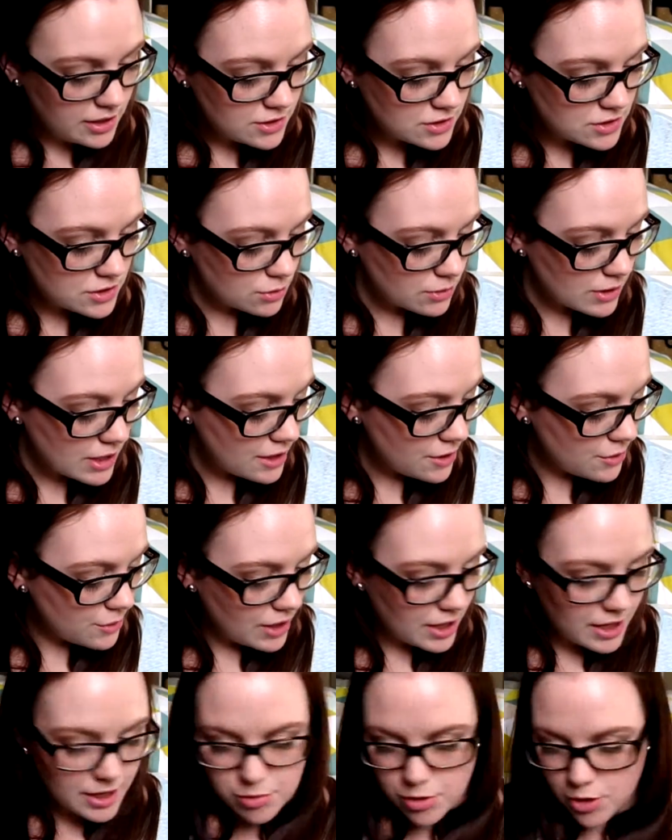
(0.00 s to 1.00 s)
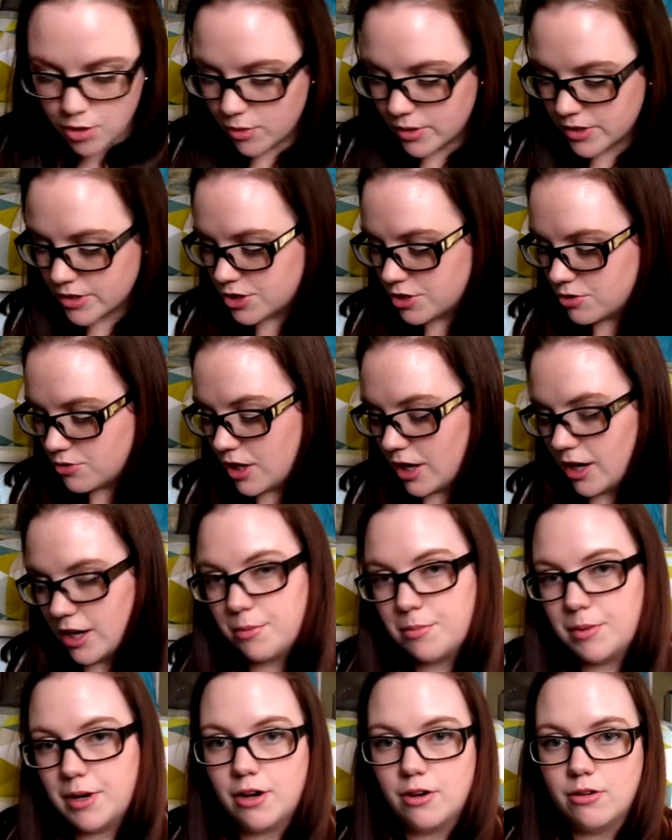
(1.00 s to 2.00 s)
So now I'm going to talk
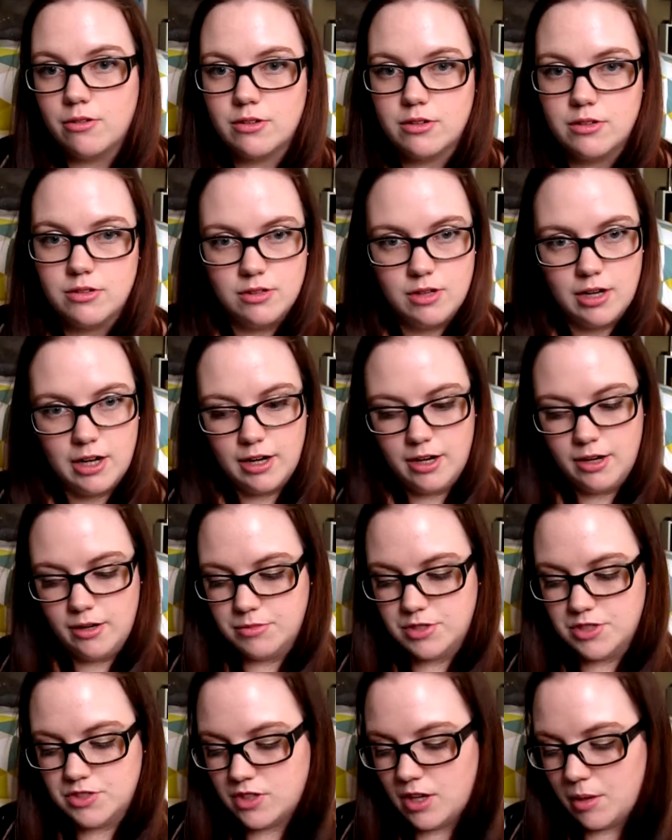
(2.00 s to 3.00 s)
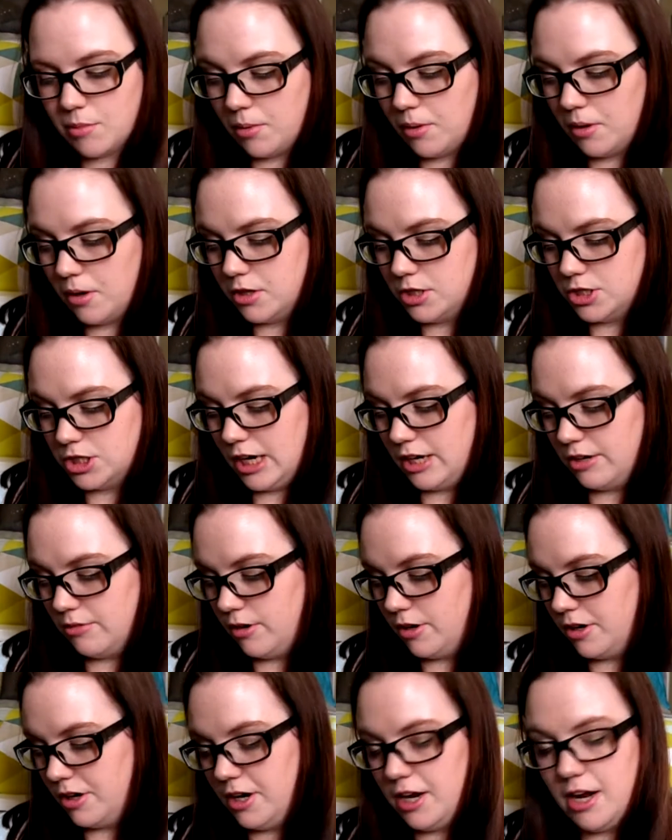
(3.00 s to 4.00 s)
about December,
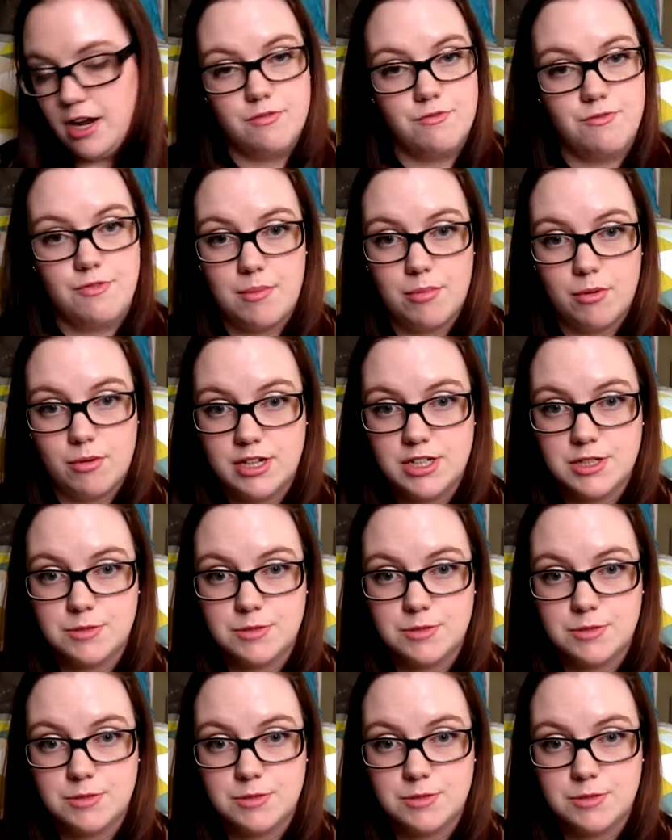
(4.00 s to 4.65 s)
January, and February's